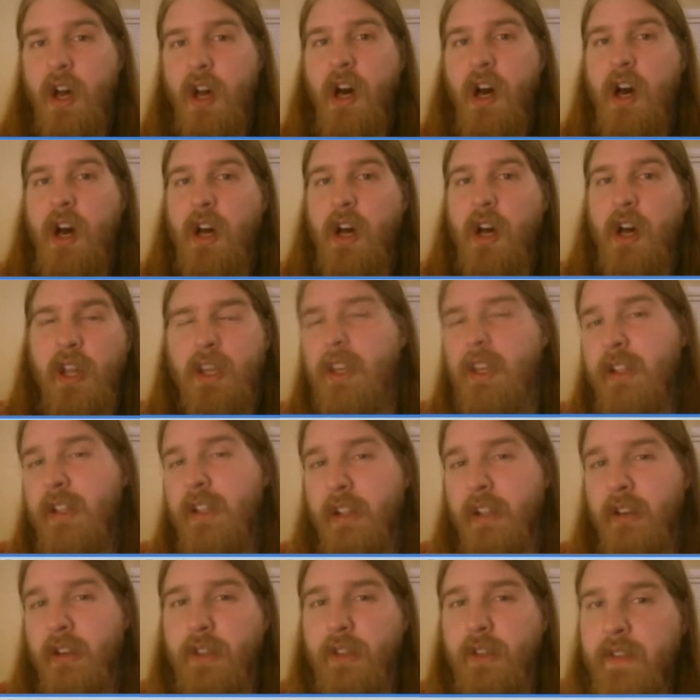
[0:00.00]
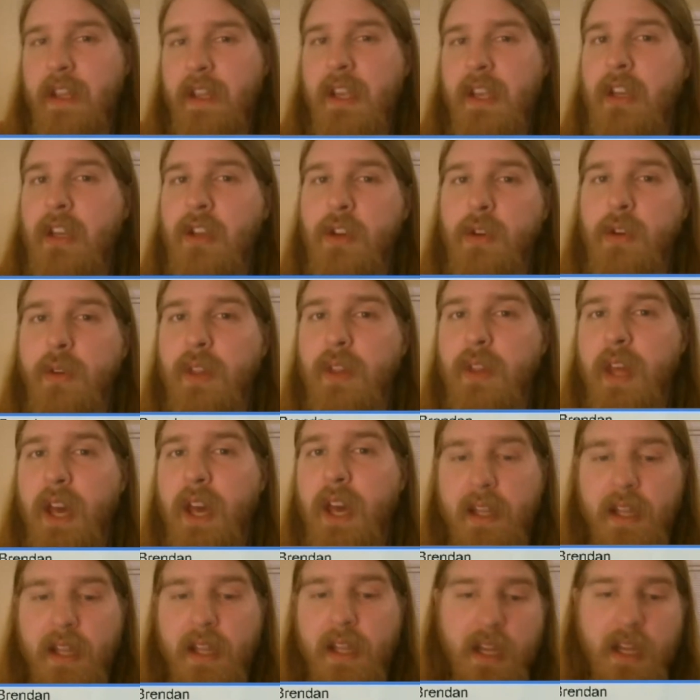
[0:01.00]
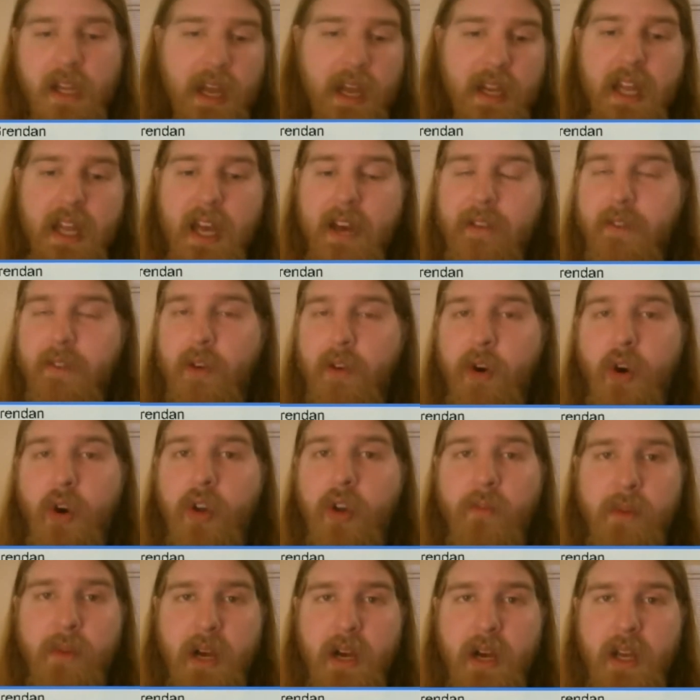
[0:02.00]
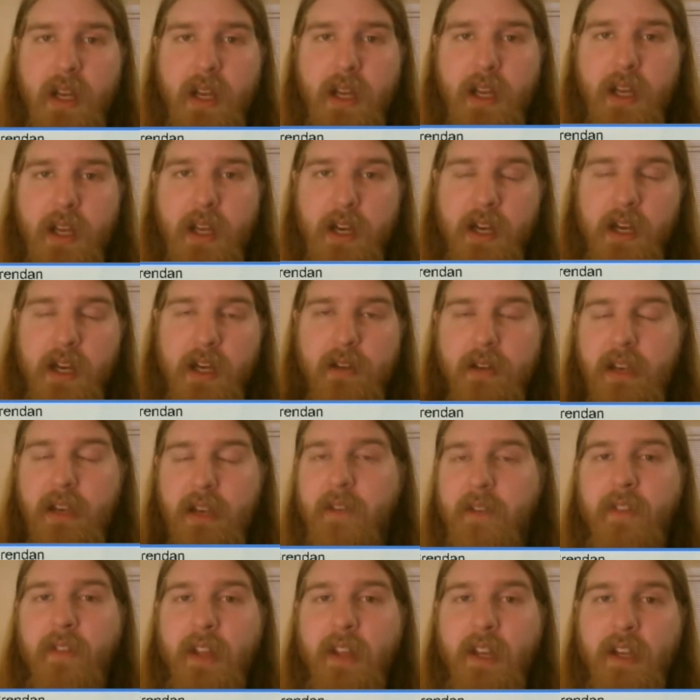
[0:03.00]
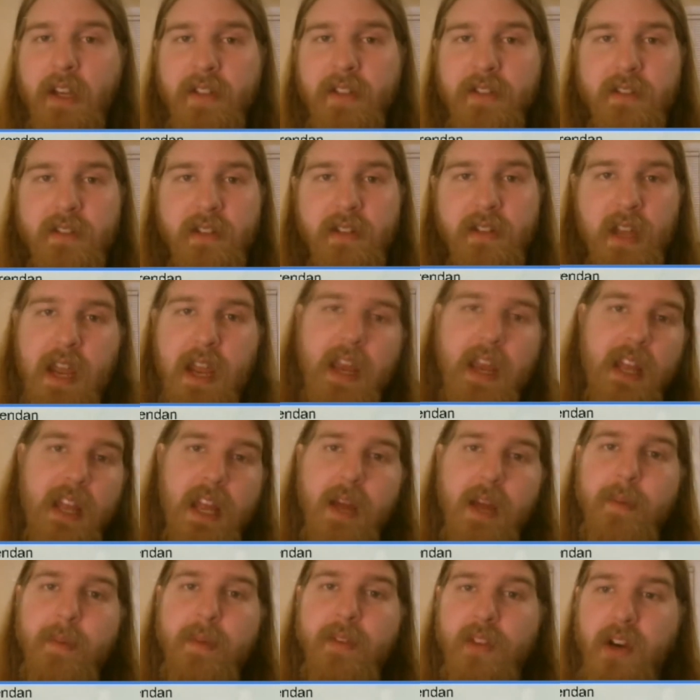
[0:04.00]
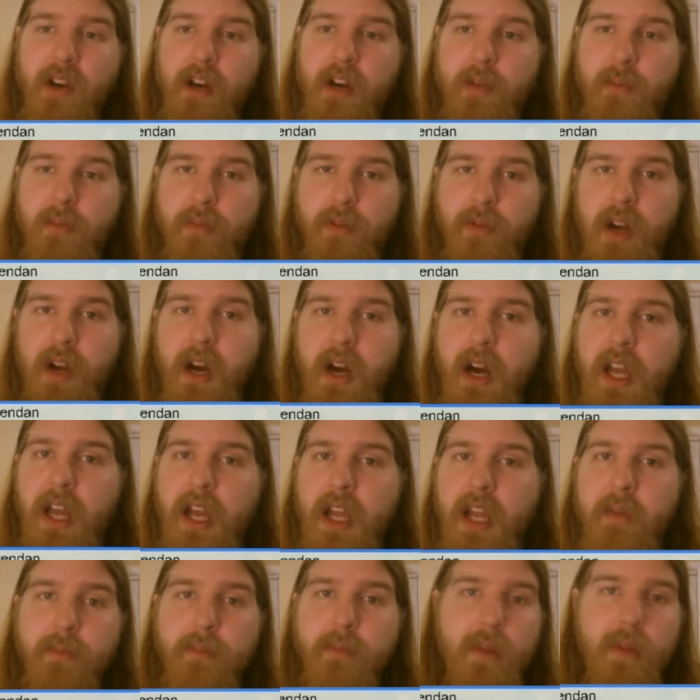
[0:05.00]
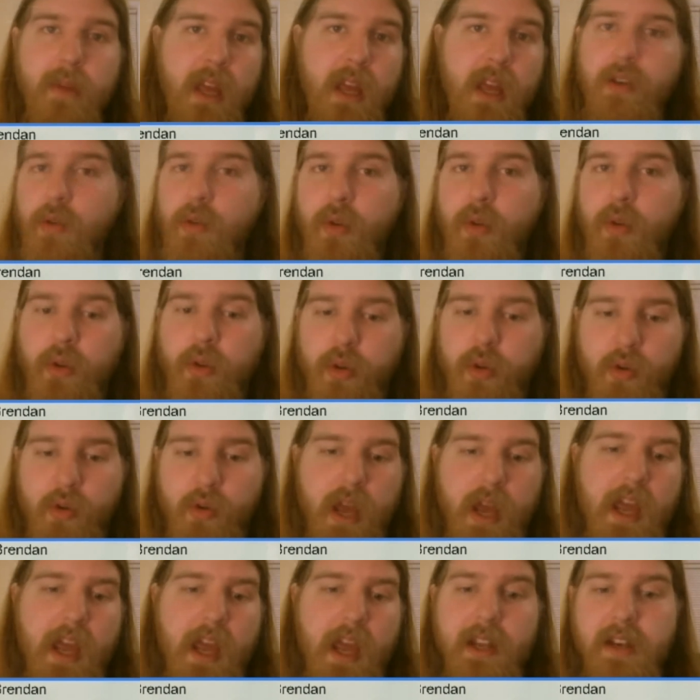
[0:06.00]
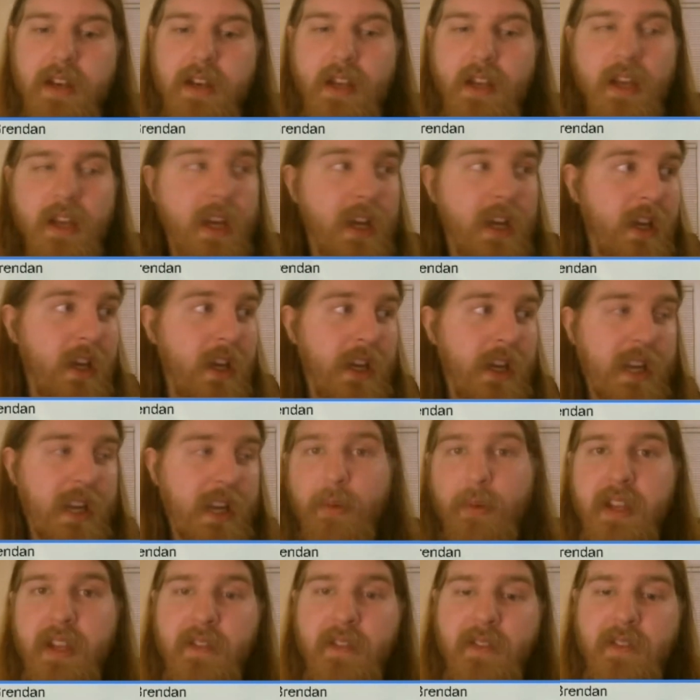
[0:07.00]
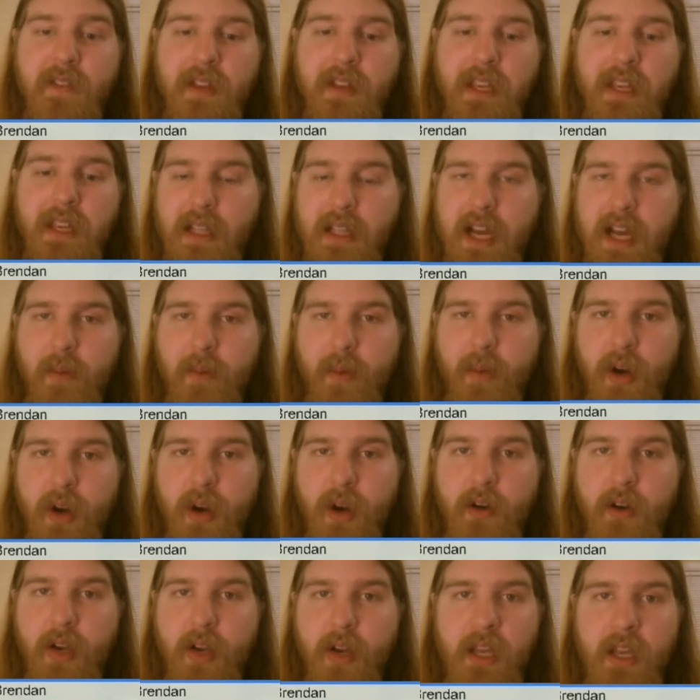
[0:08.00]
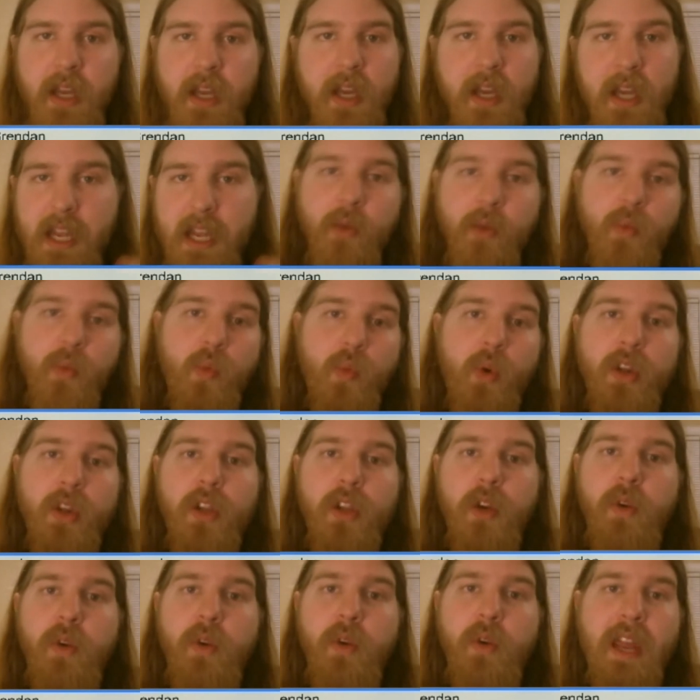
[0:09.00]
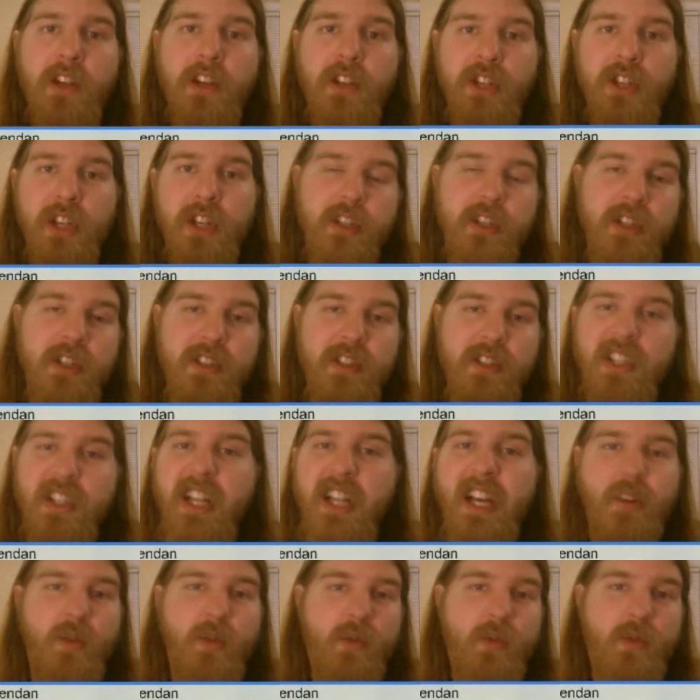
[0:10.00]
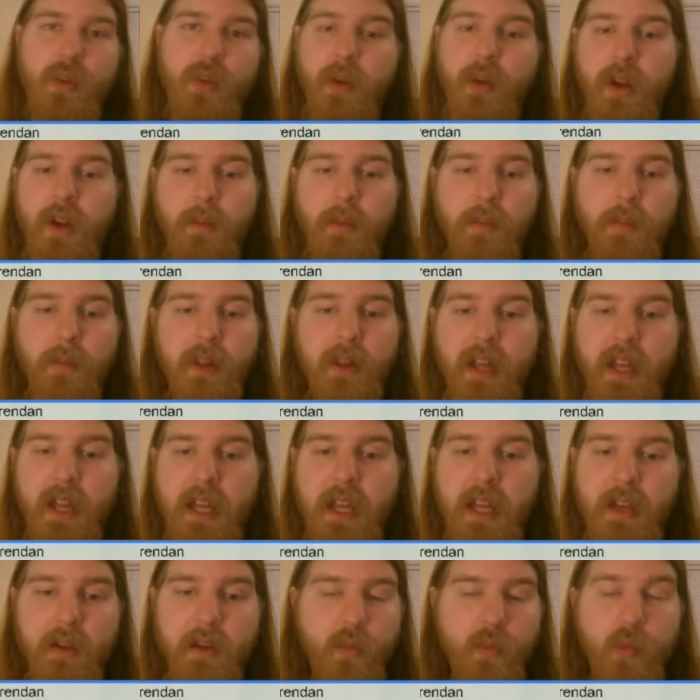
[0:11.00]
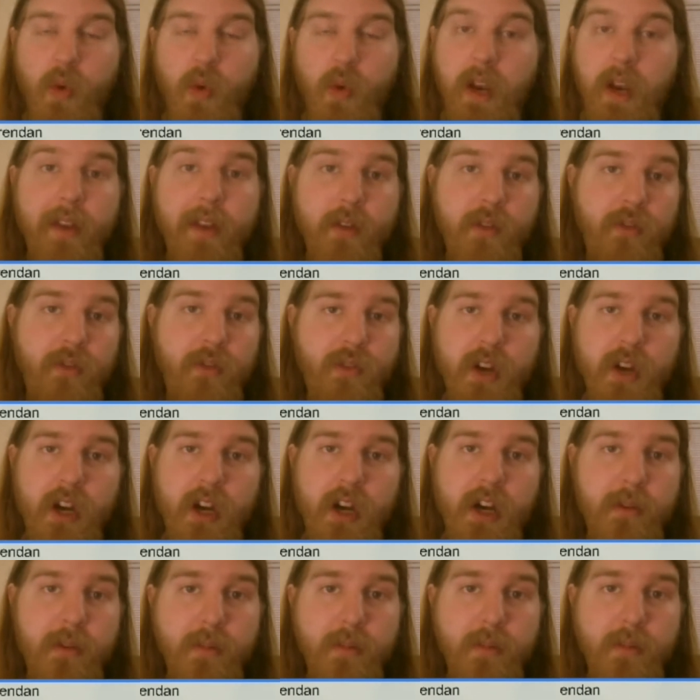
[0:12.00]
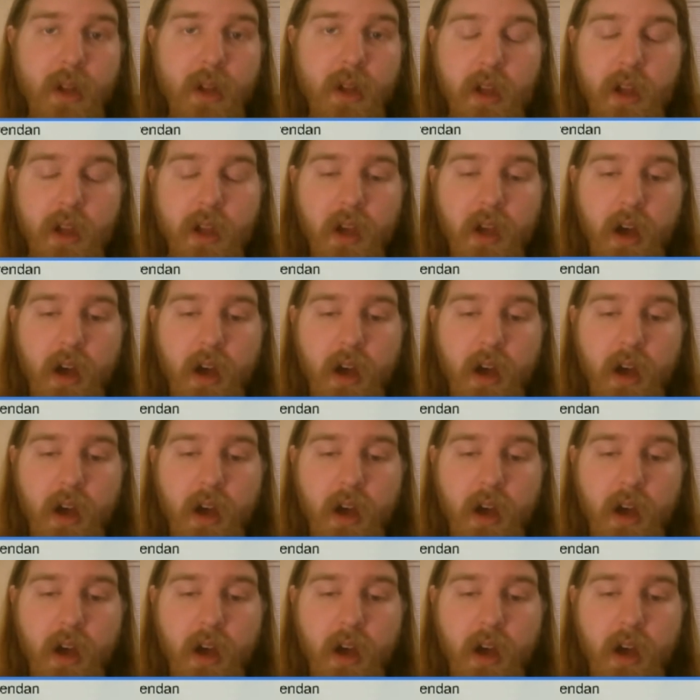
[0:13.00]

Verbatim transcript: Uh, like, Nintendo T V can do that. Like, I can have all my uh, Netflix and Amazon Prime and Hulu and cable T V library in one location and just select which one I want to play whatever from. Which is,